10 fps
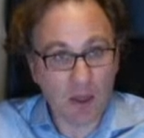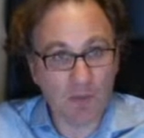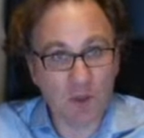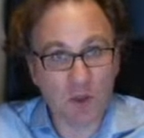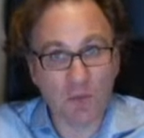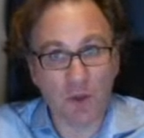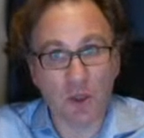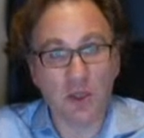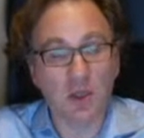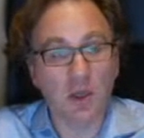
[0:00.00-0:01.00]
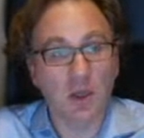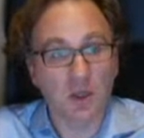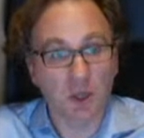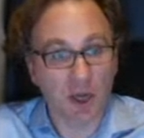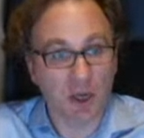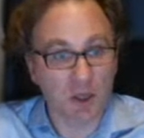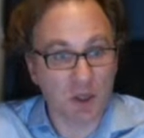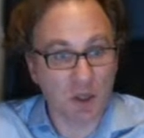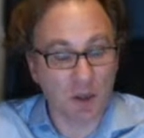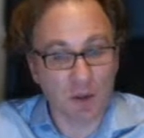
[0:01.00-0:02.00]
so for this challenge,
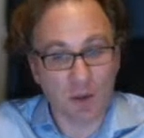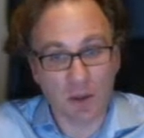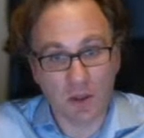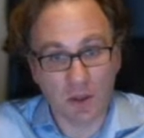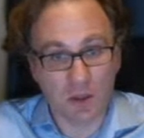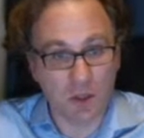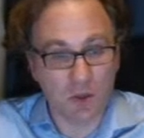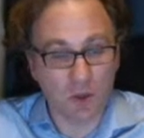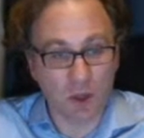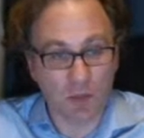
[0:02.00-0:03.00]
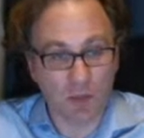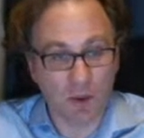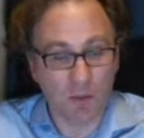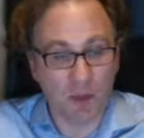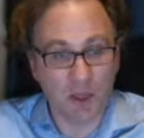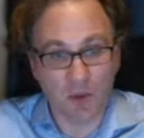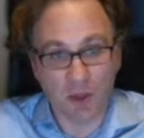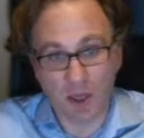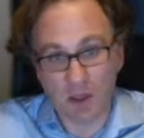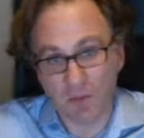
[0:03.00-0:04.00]
this is usually based on
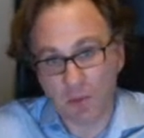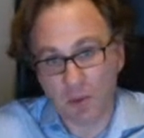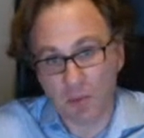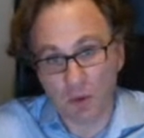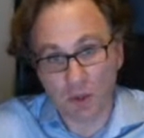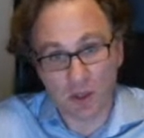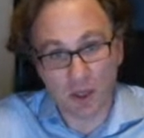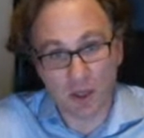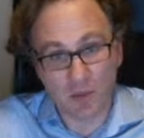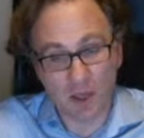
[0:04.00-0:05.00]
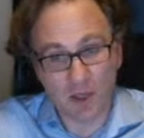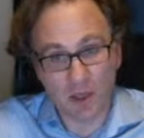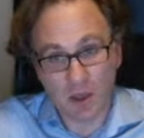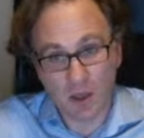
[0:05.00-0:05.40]
data from the protein database,